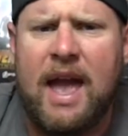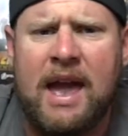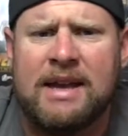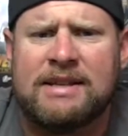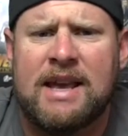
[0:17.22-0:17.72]

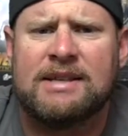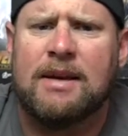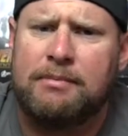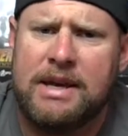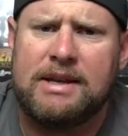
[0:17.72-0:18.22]

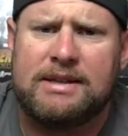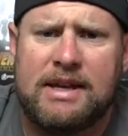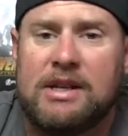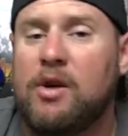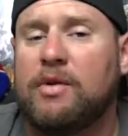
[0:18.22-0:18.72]

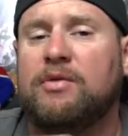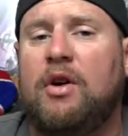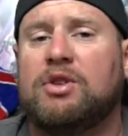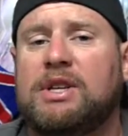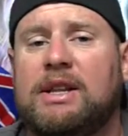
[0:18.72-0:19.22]
RealJackassBC. Don't forget to
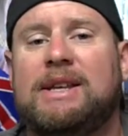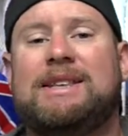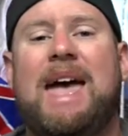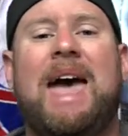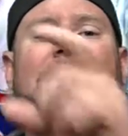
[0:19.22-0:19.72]
follow
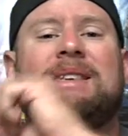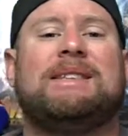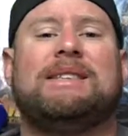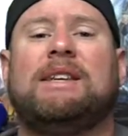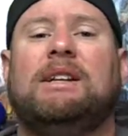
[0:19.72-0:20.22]
Cinelinx, at
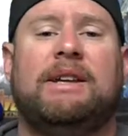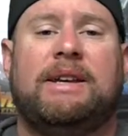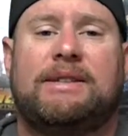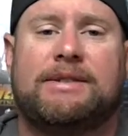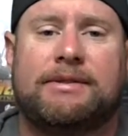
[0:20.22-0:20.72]

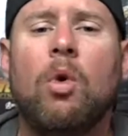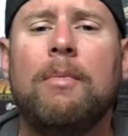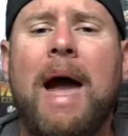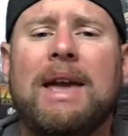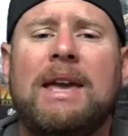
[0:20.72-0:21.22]
Cinelinx. We're
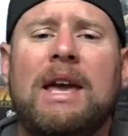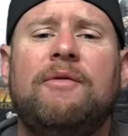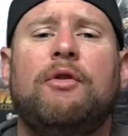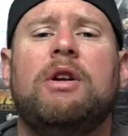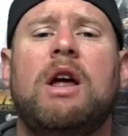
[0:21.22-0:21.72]
back
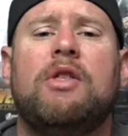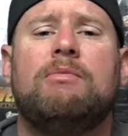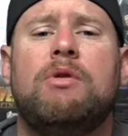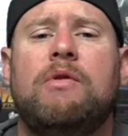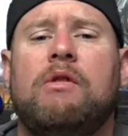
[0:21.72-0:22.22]
again for
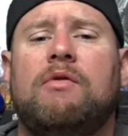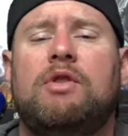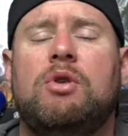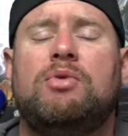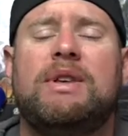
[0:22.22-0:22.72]
another movie
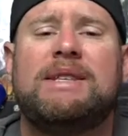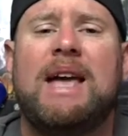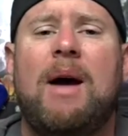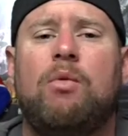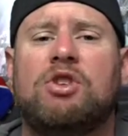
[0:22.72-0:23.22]
review. This
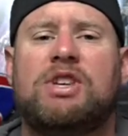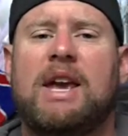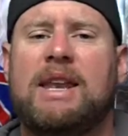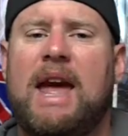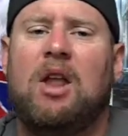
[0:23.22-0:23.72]
time, we're
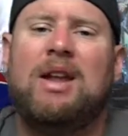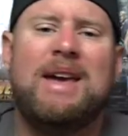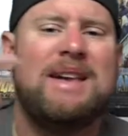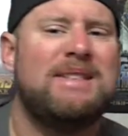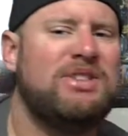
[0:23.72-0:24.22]
checking out
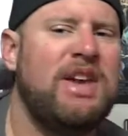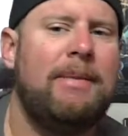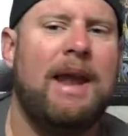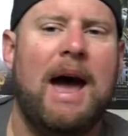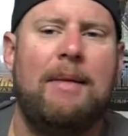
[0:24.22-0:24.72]

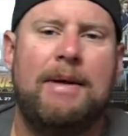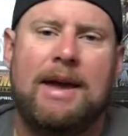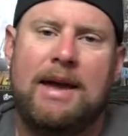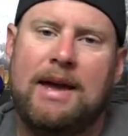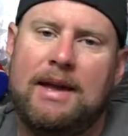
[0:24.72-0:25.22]
Gemini
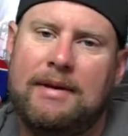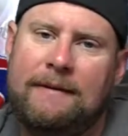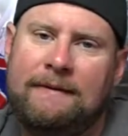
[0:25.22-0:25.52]
Man.